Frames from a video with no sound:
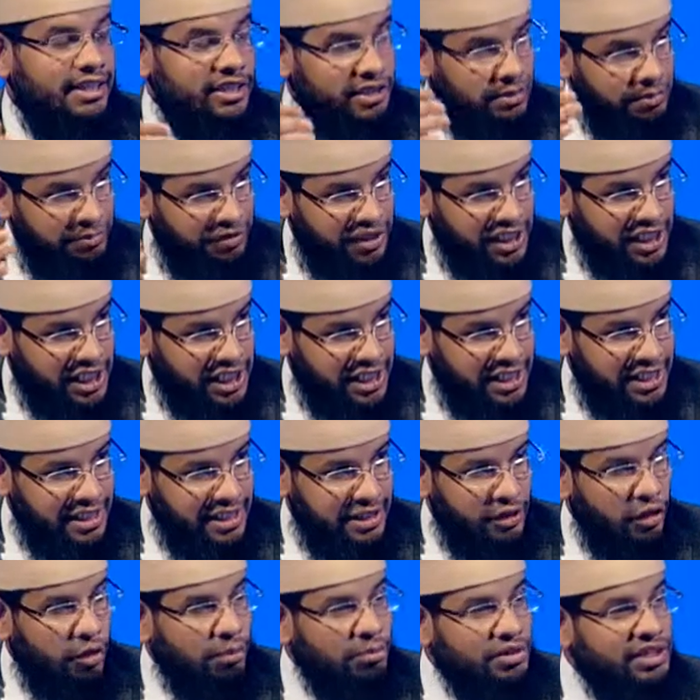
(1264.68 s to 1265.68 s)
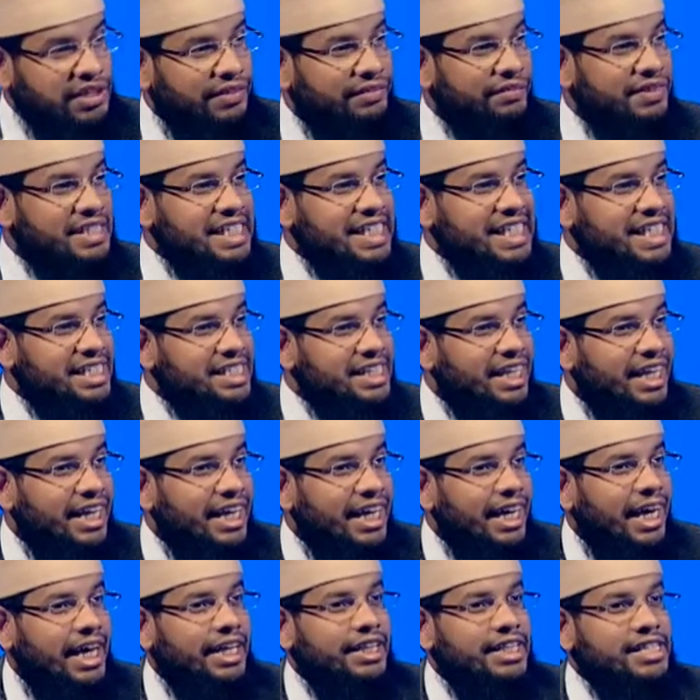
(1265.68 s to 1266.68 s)
some visitors, non-Muslim visitors,
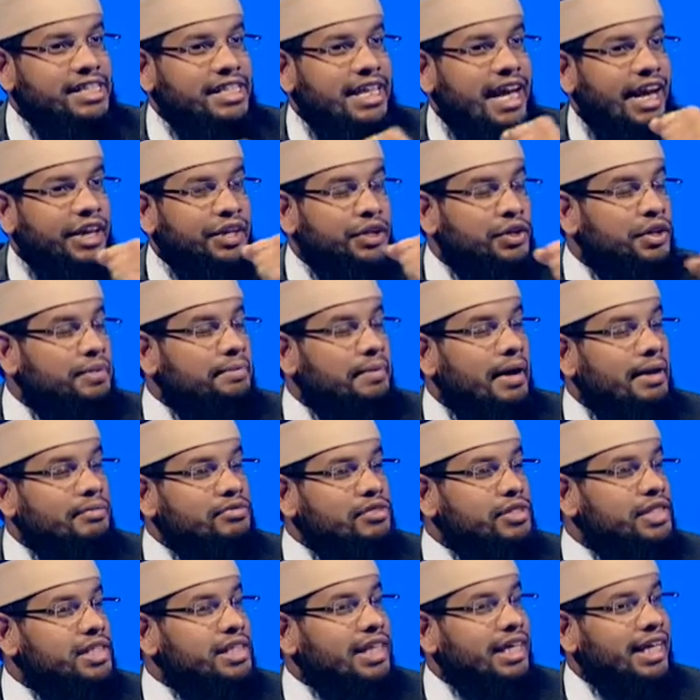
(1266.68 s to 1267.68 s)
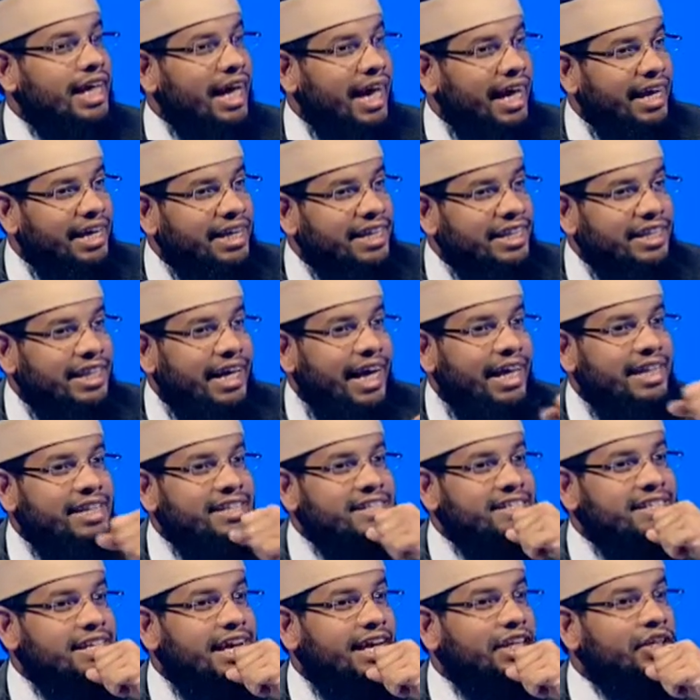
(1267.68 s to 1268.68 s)
and they say, are you imams? They say, yeah. And
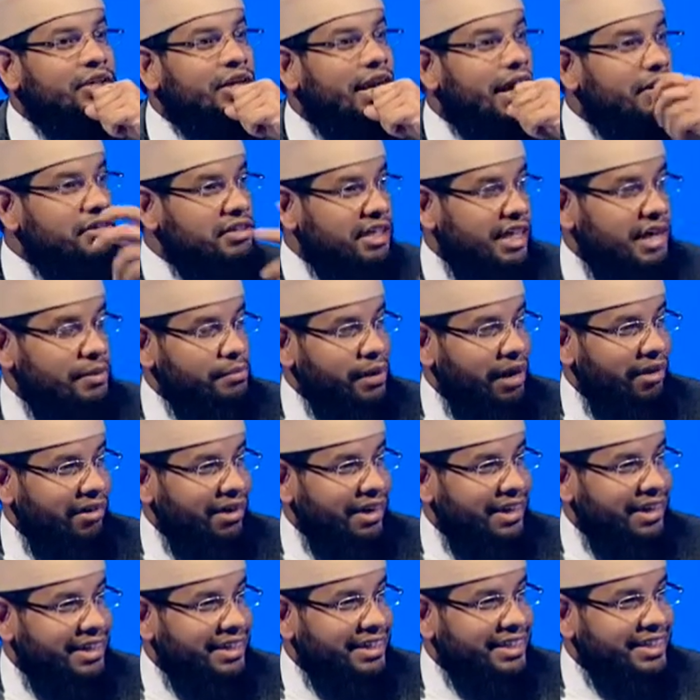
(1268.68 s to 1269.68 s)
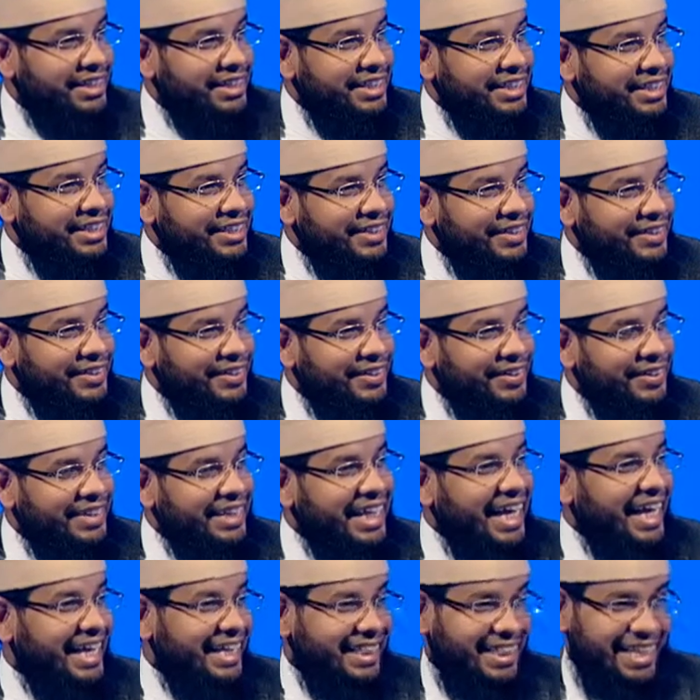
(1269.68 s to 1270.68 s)
they say, are you allowed to get married? So
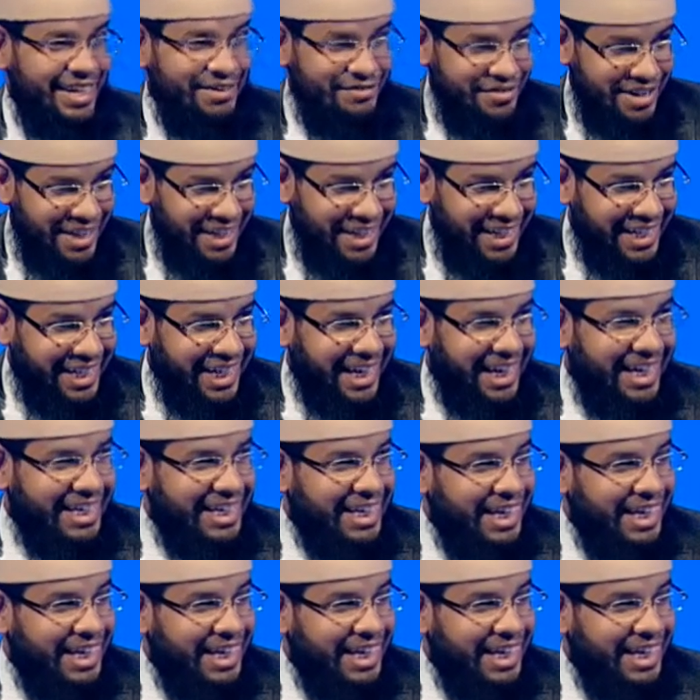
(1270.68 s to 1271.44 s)
they really get...